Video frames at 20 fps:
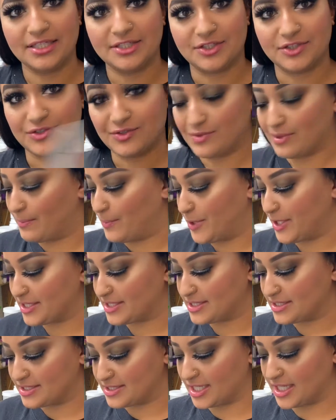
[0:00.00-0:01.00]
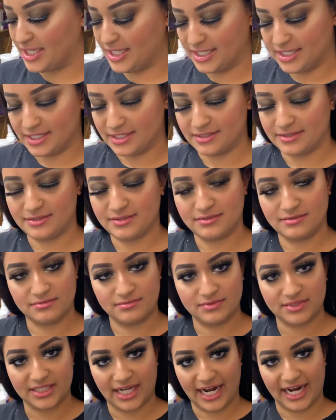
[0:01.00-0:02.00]
to put the
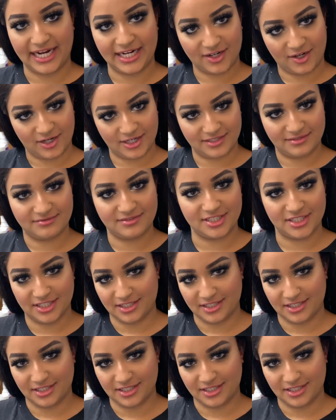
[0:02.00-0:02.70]
dye onto